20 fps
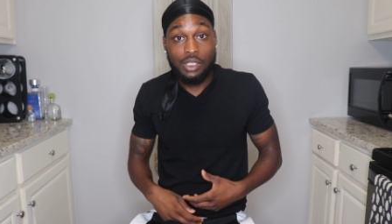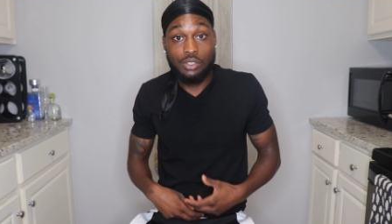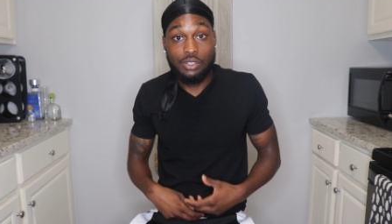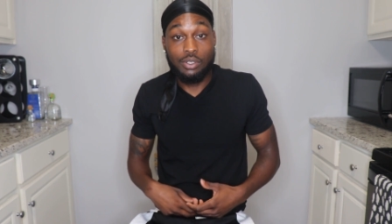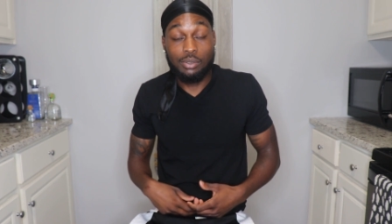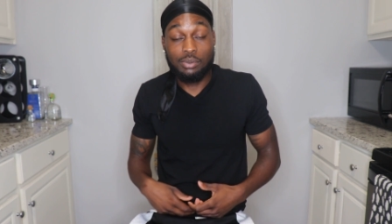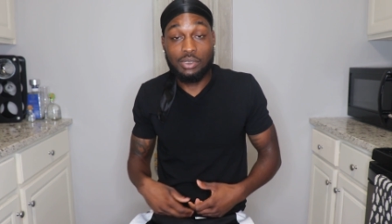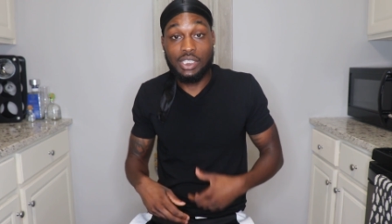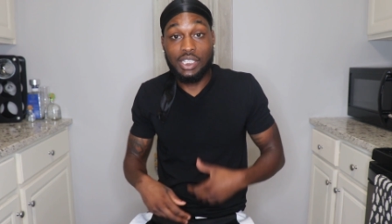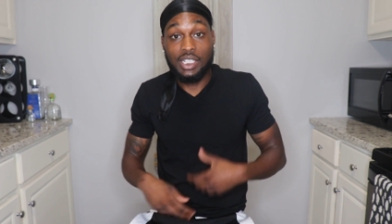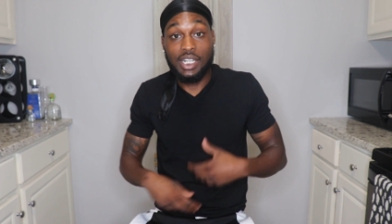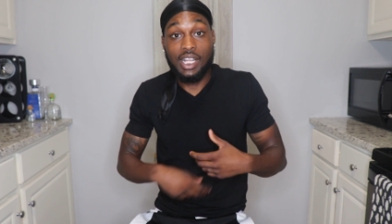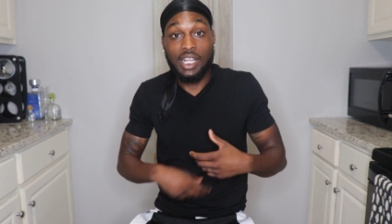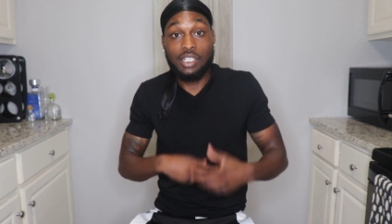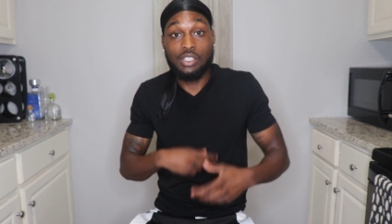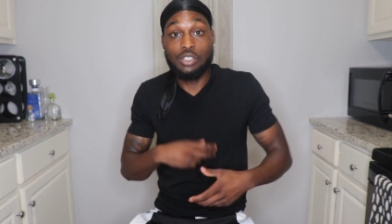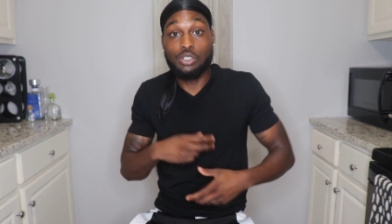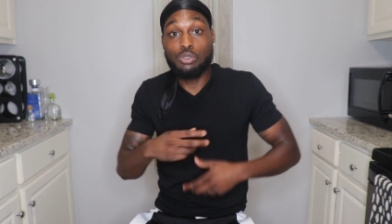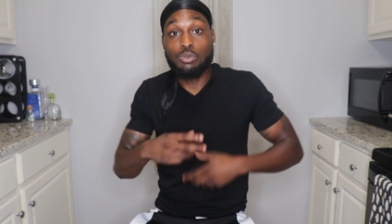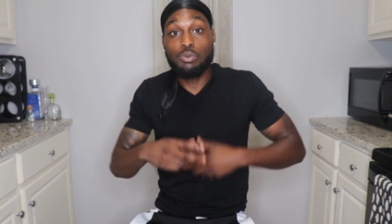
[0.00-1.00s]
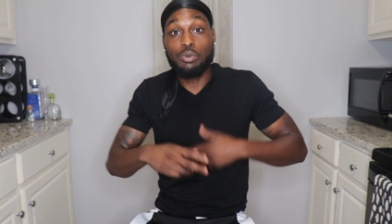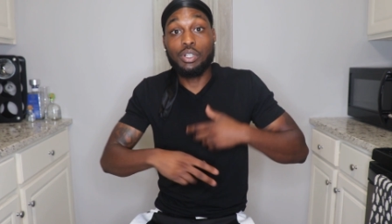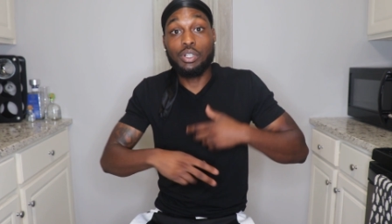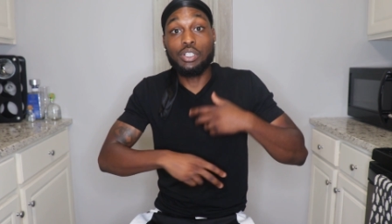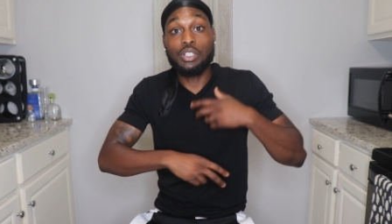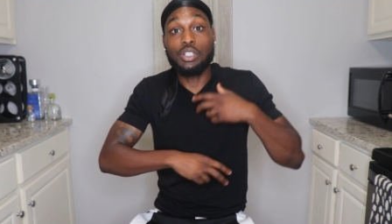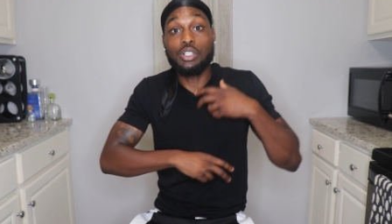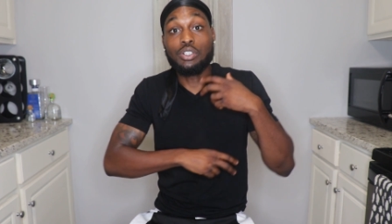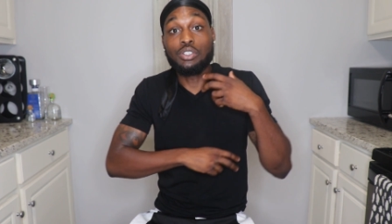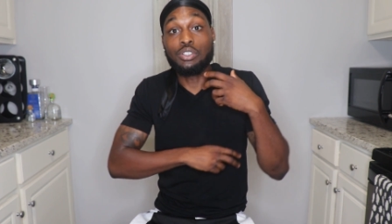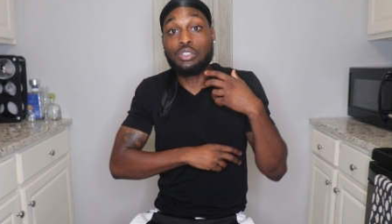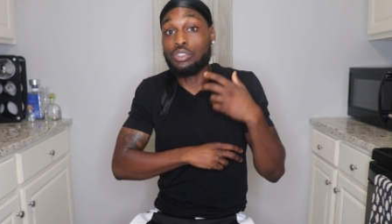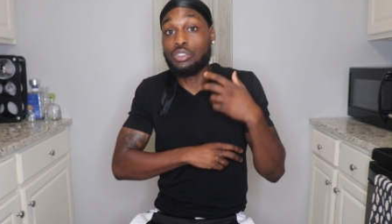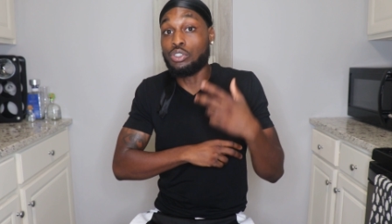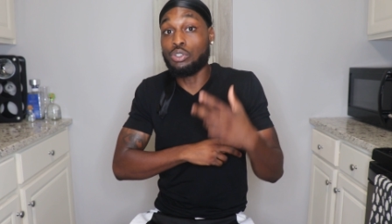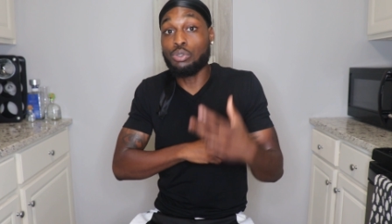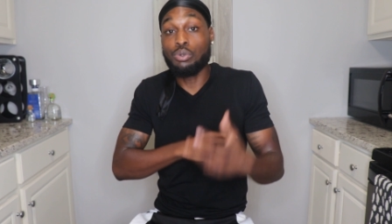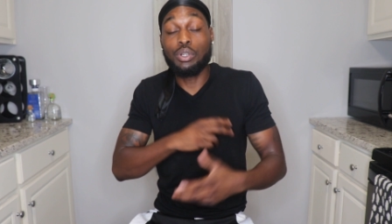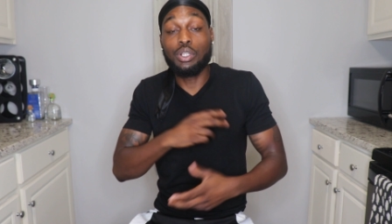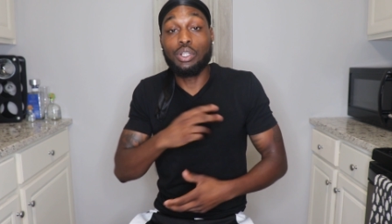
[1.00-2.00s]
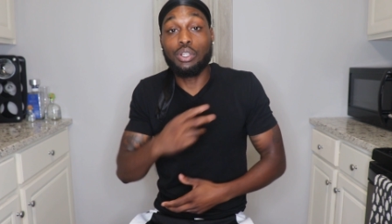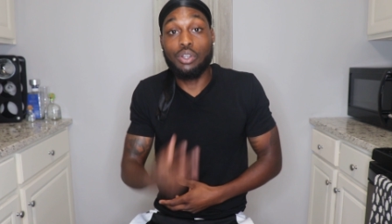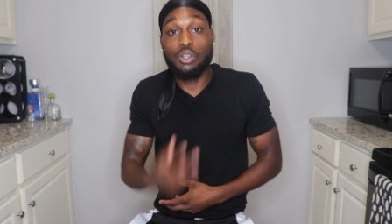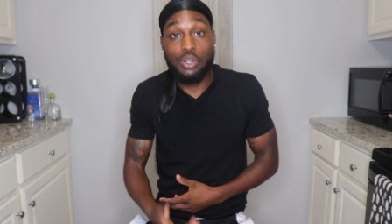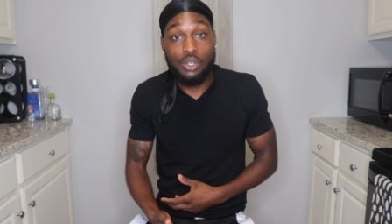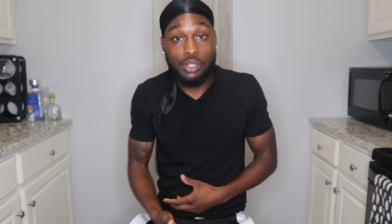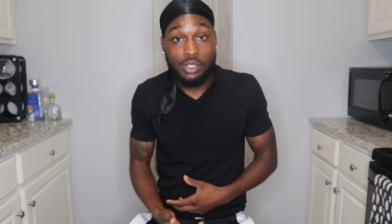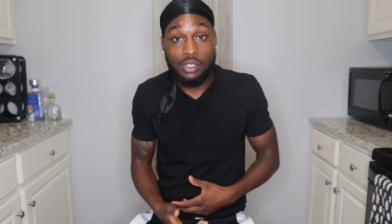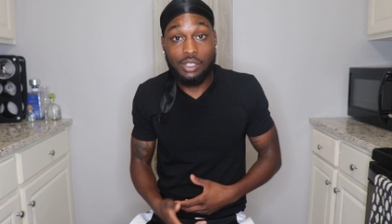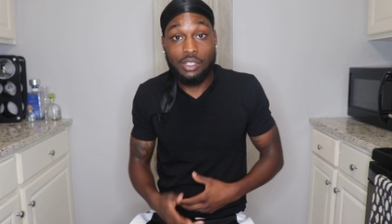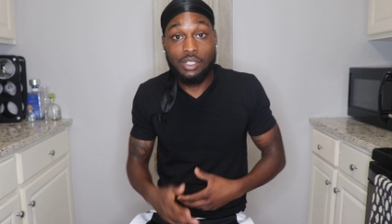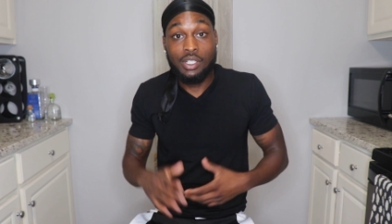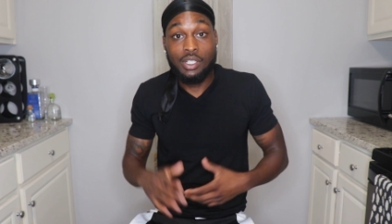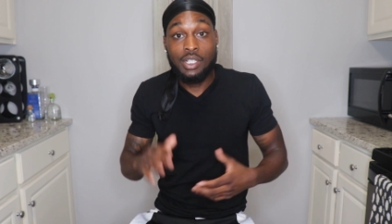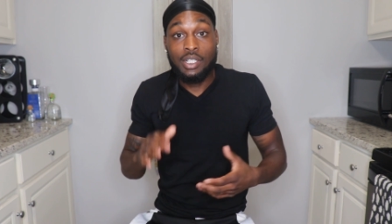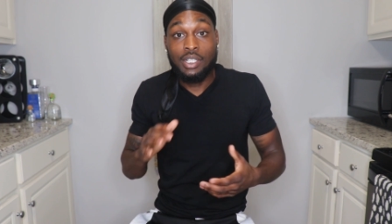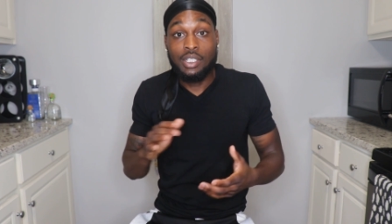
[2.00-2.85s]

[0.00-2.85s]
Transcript: You know what I'm saying? I do want to do it longer.